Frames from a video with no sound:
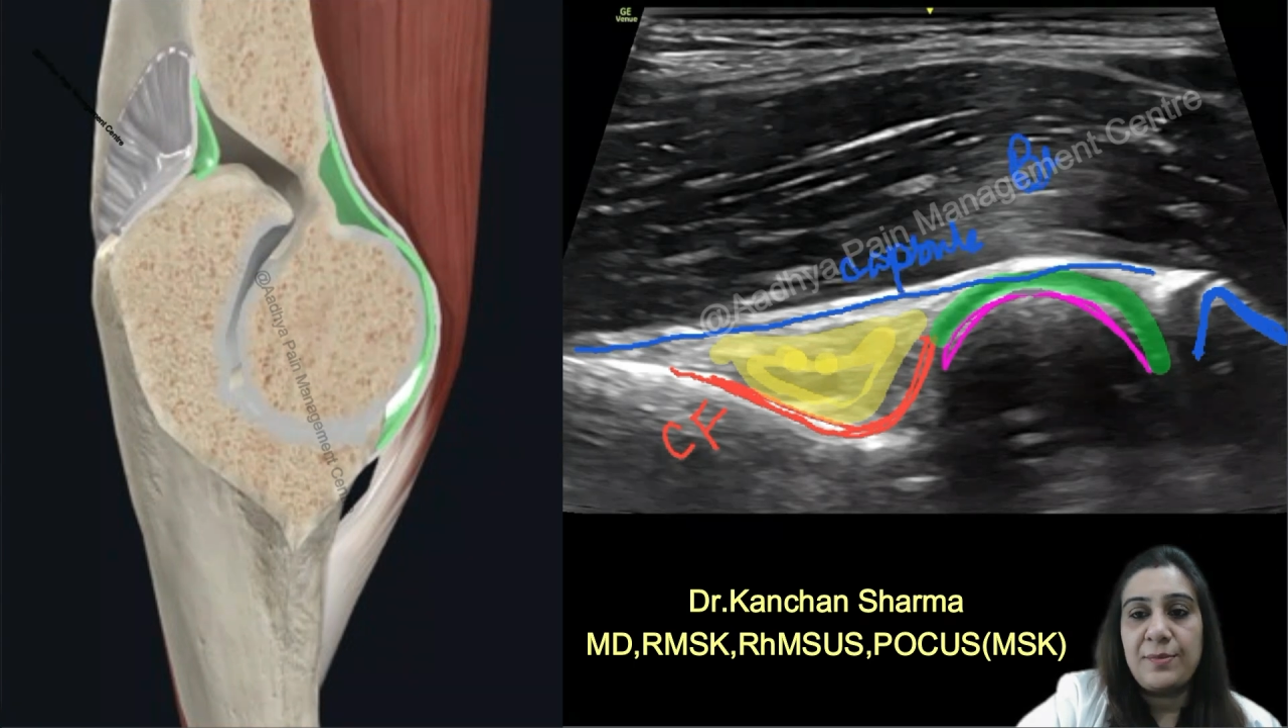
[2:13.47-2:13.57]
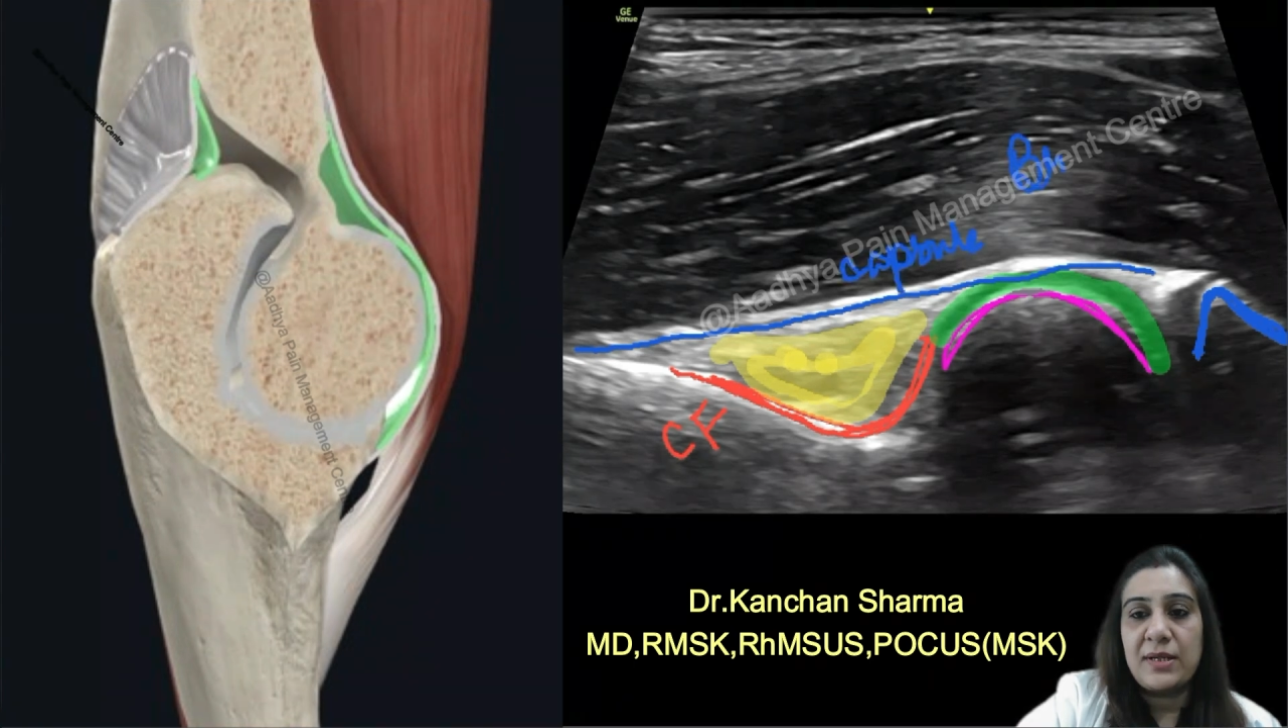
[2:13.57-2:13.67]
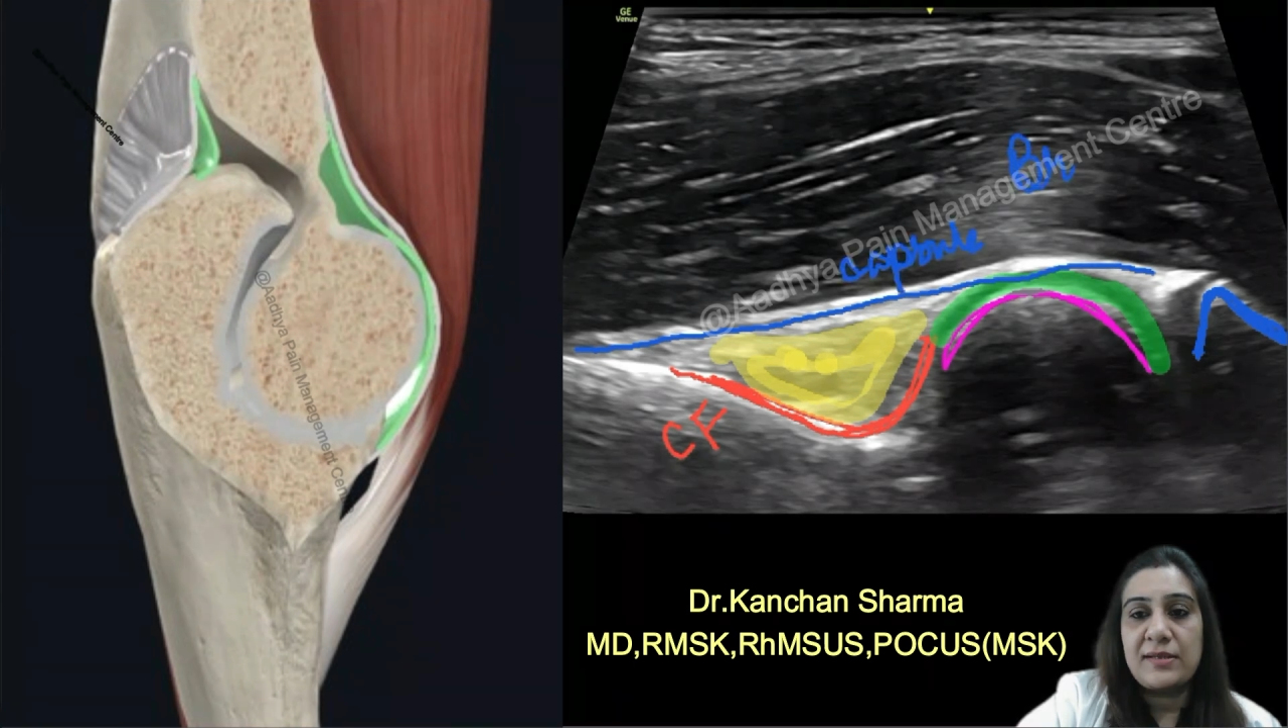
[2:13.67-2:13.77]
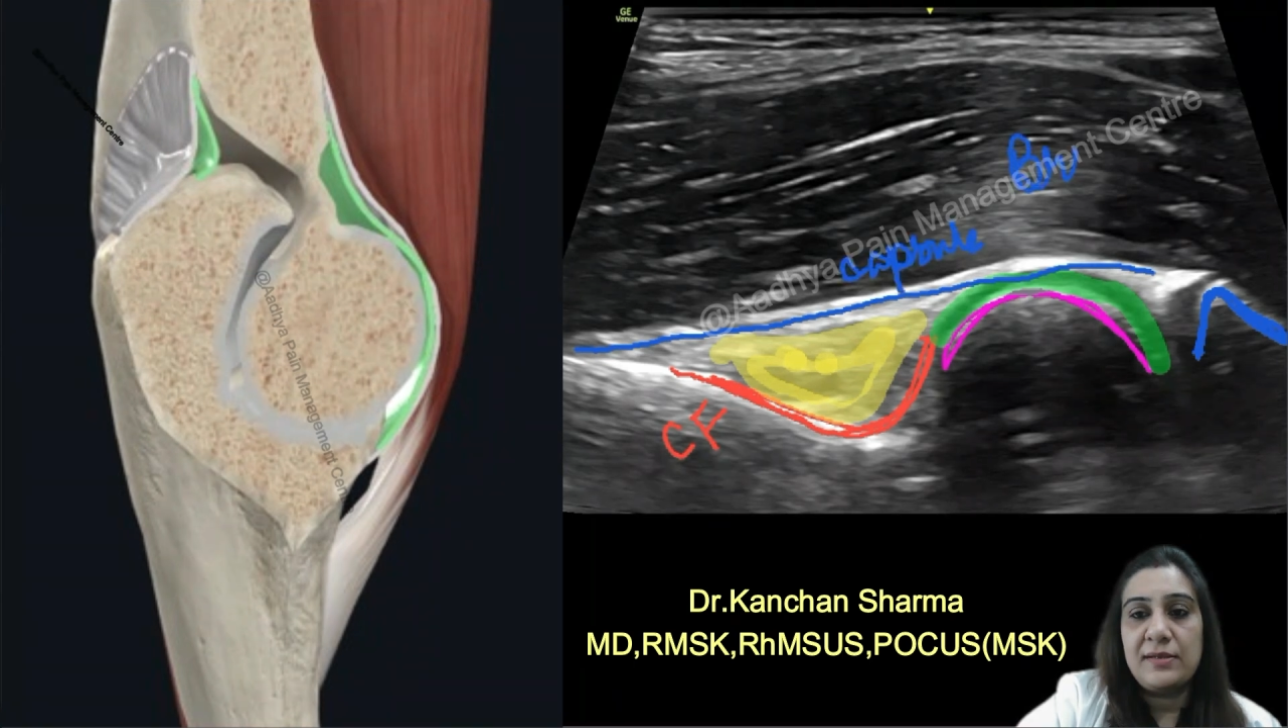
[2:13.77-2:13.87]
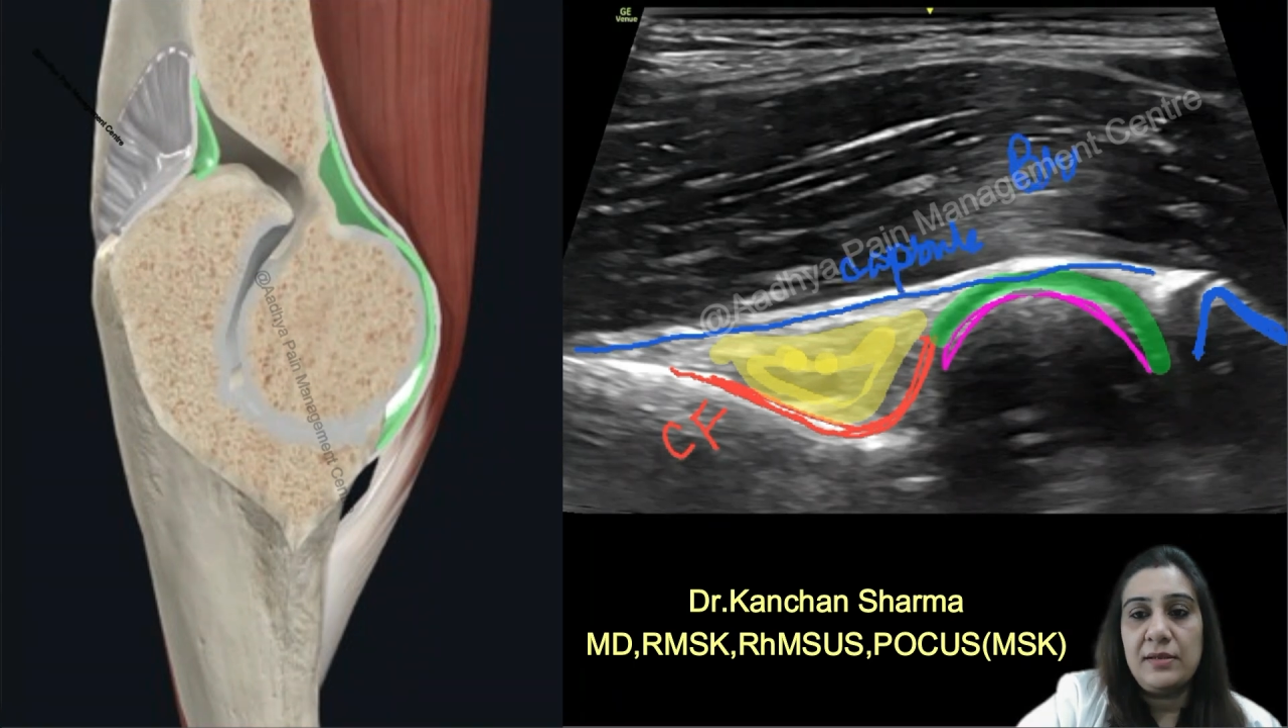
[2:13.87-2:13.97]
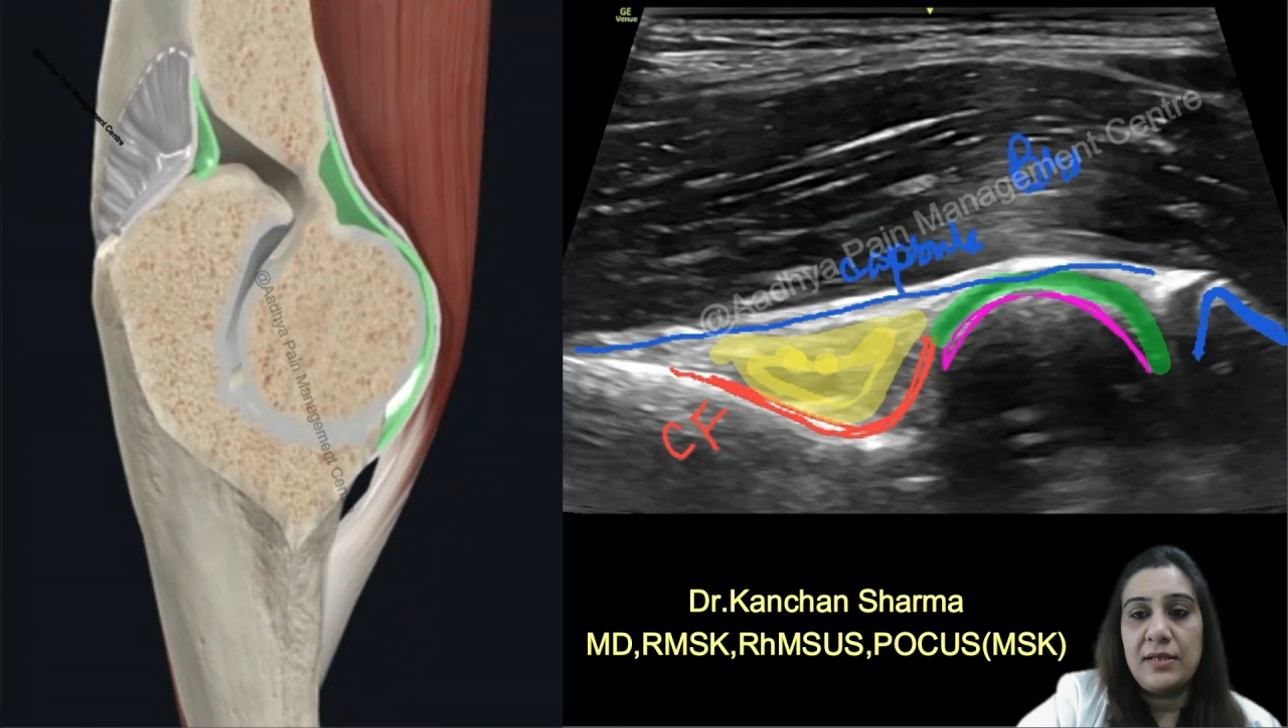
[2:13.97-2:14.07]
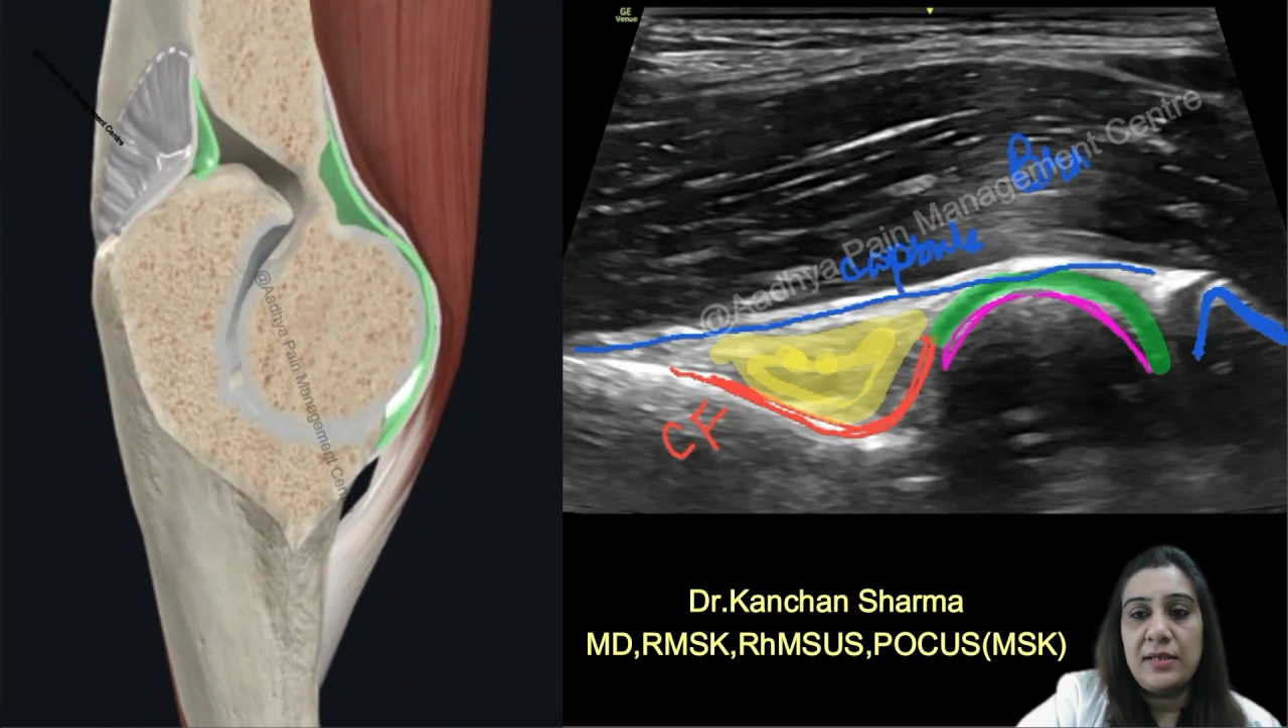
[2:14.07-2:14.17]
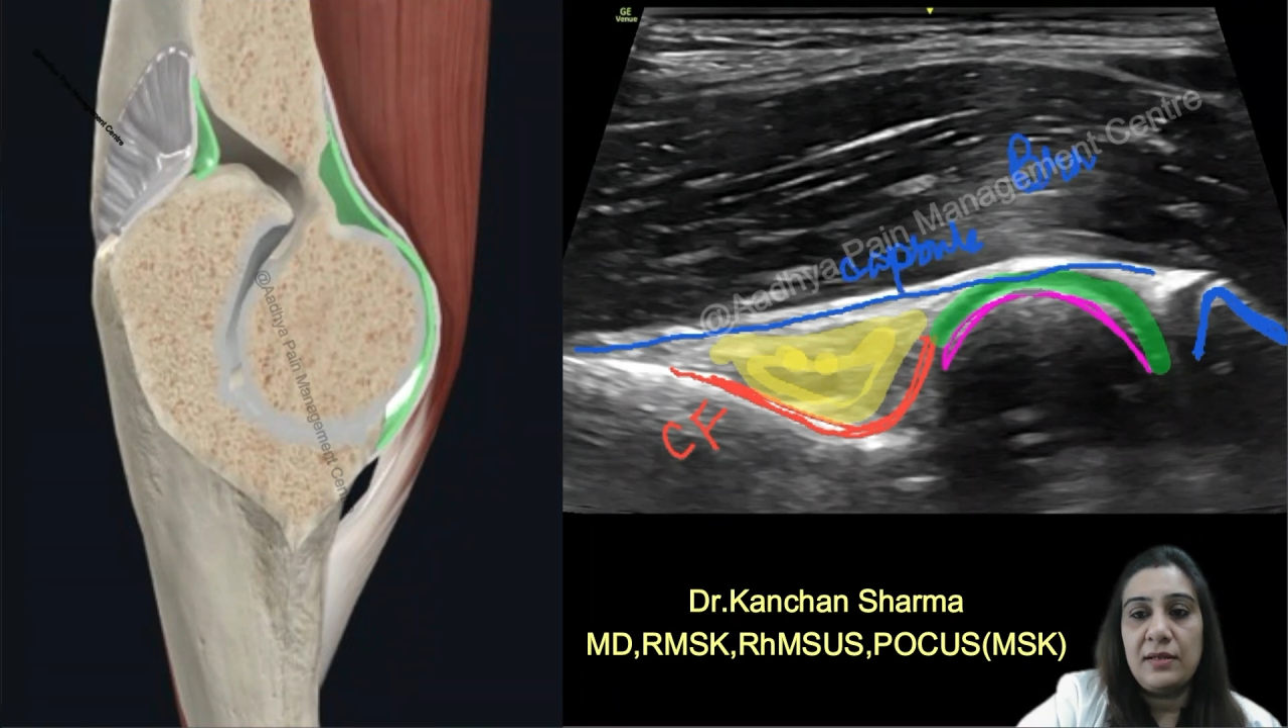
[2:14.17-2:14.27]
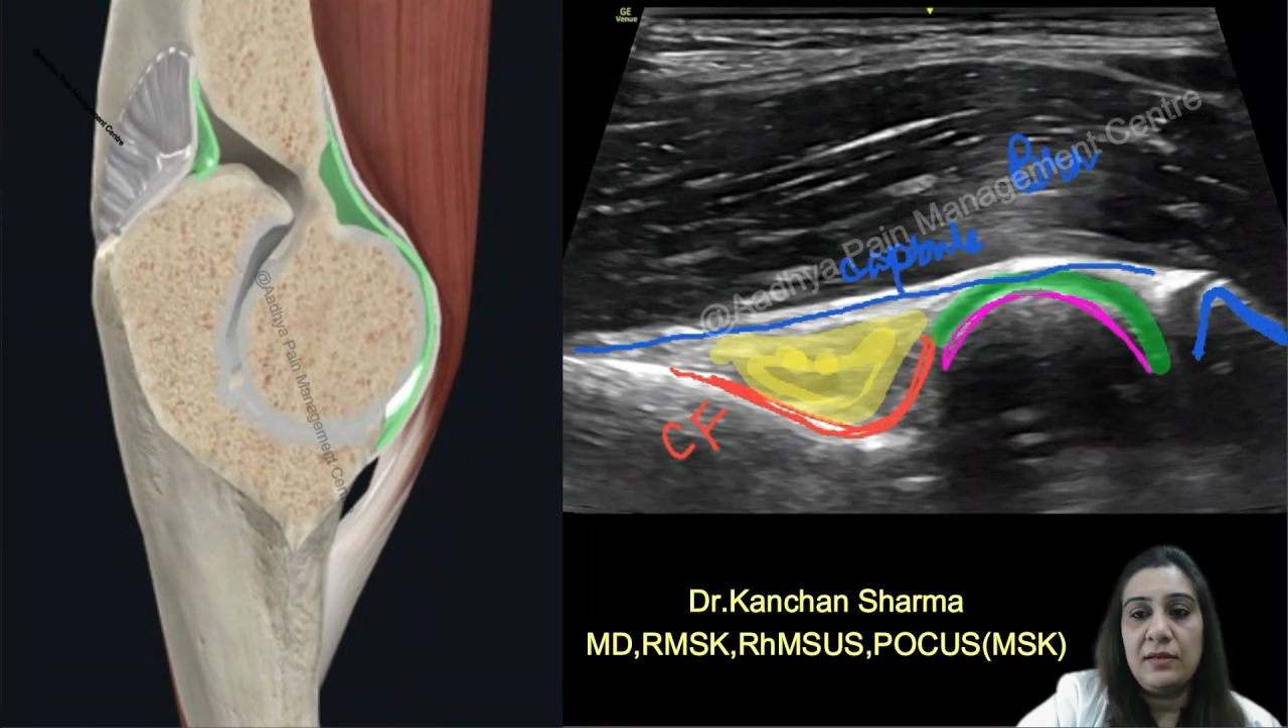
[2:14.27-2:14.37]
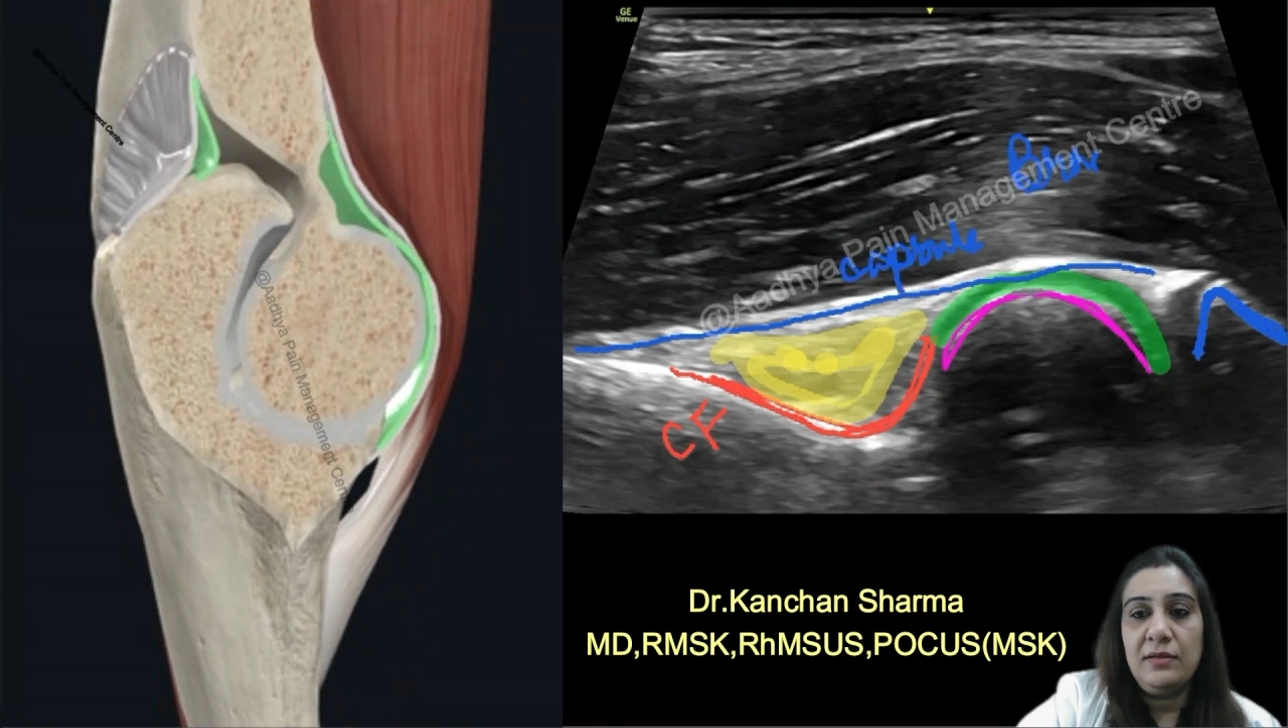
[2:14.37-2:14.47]
muscle
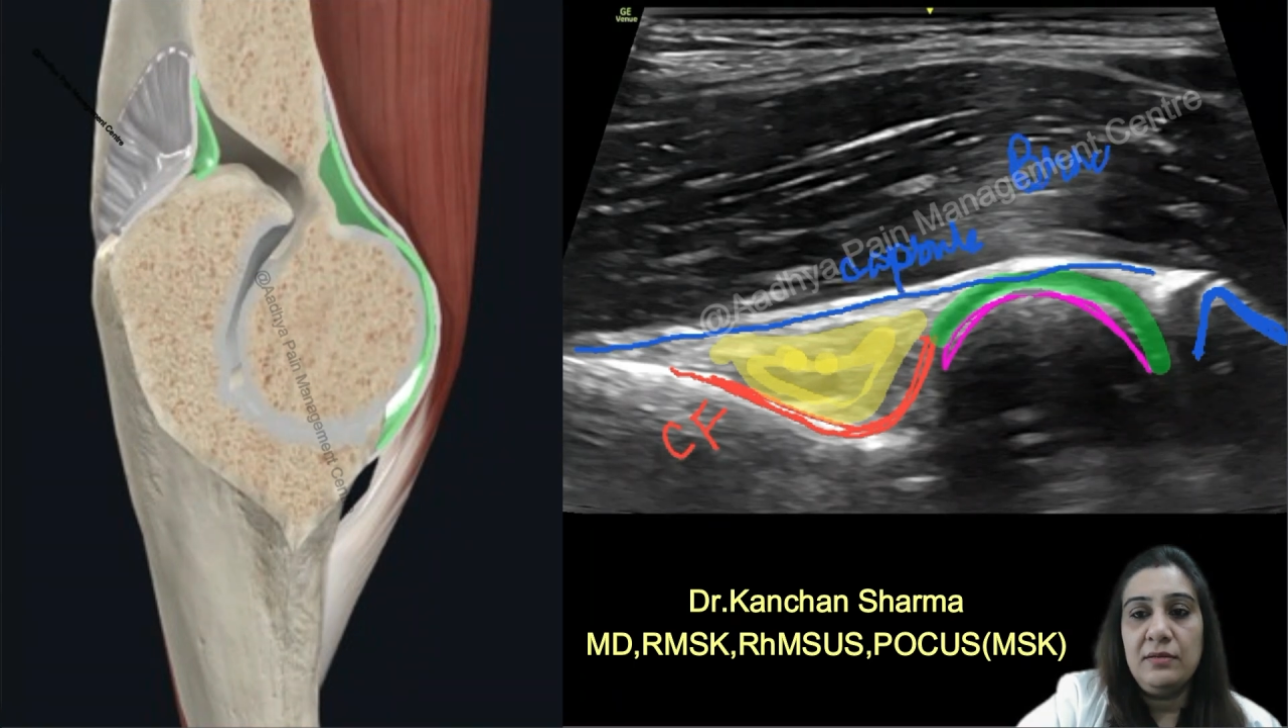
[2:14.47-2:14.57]
in the